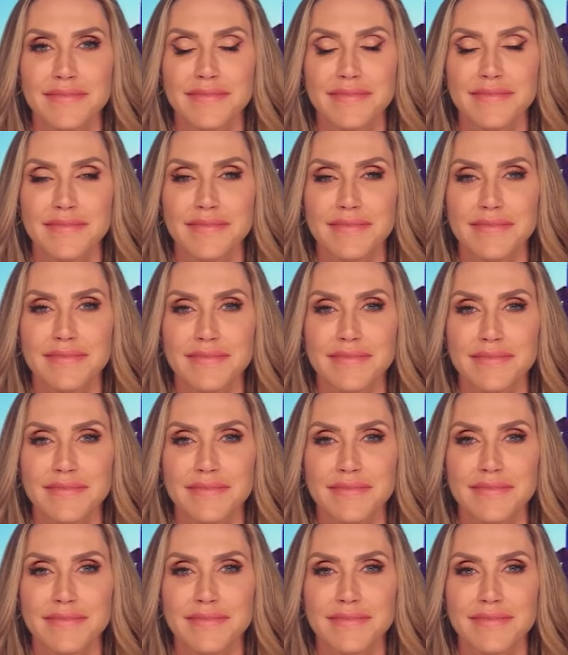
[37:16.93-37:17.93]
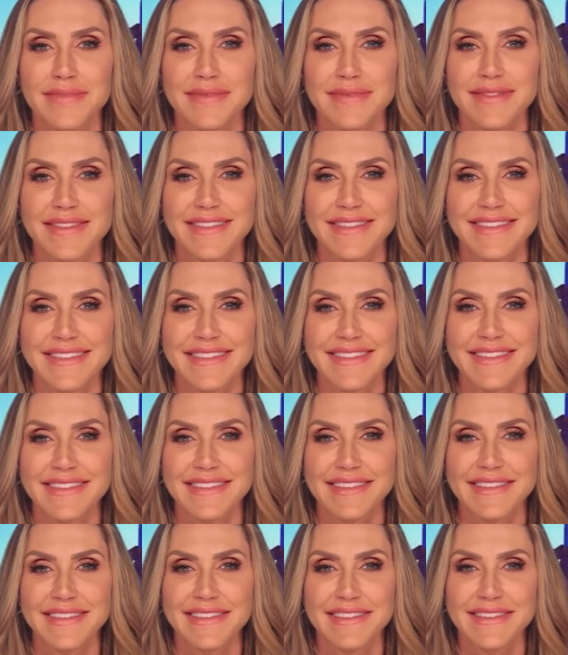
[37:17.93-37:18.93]

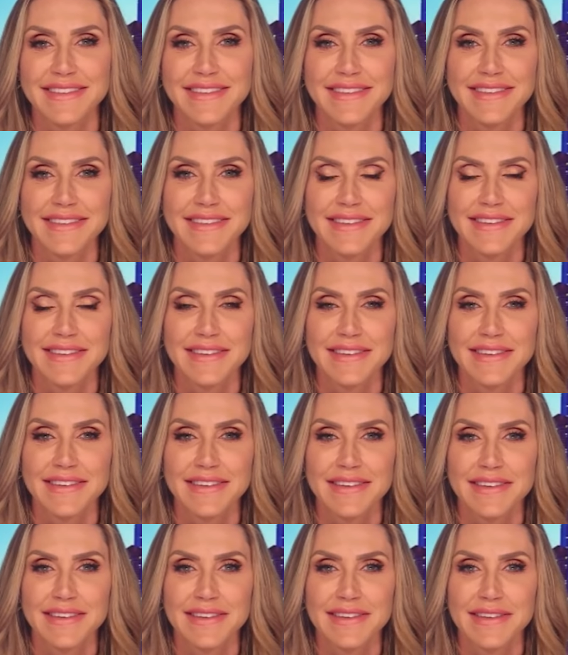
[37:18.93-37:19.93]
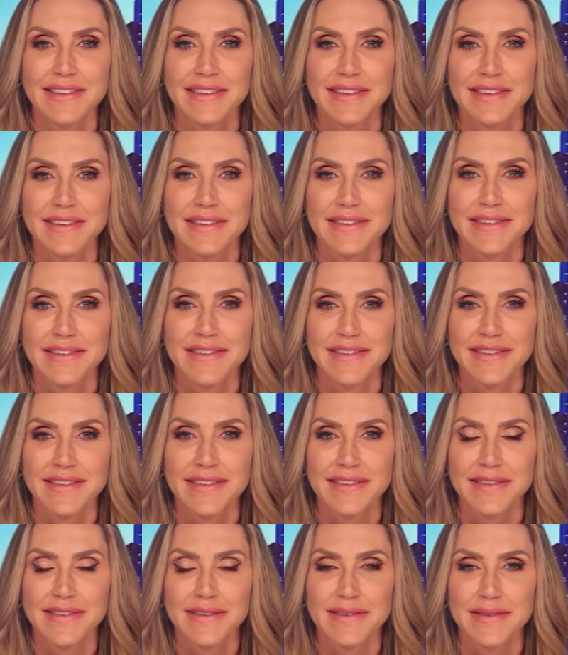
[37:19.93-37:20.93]

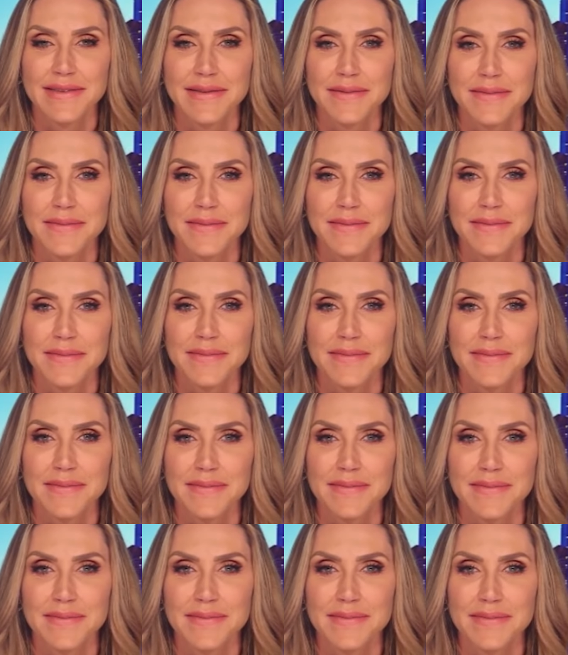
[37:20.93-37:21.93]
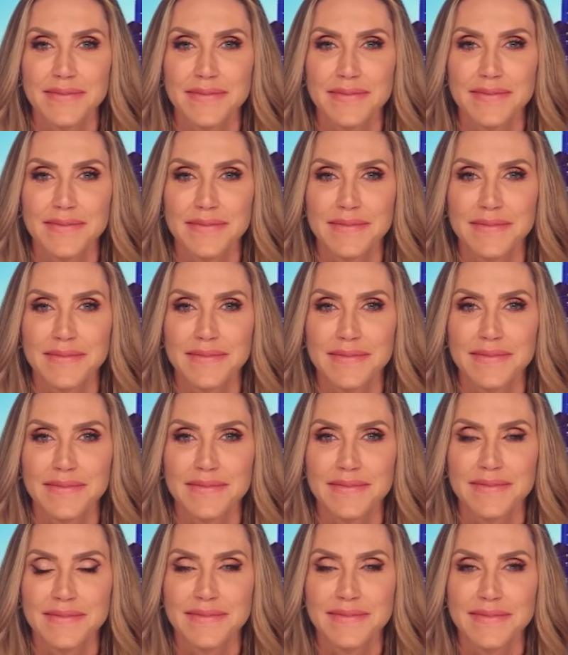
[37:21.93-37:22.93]

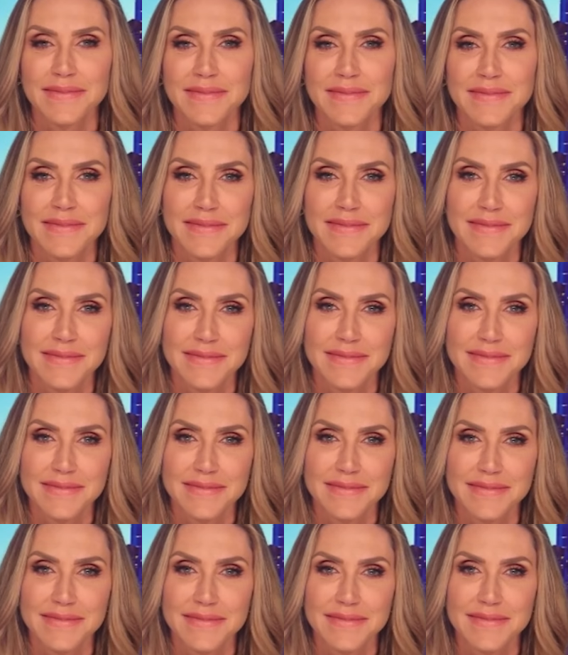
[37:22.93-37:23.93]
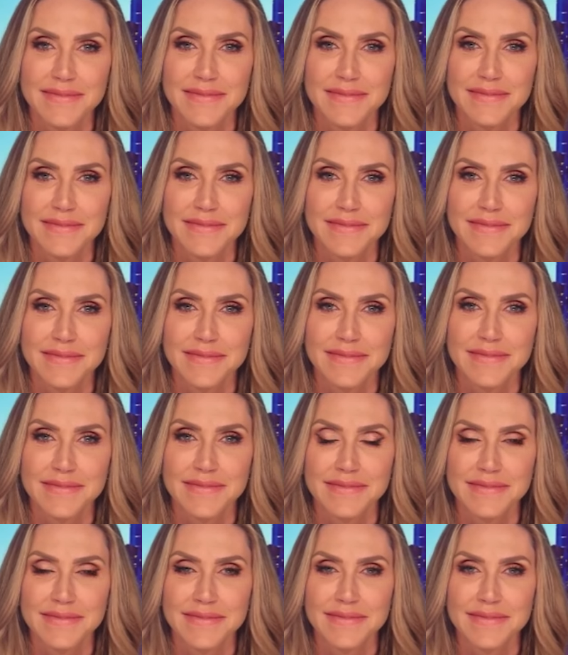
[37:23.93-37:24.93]
No words are spoken by the person on screen.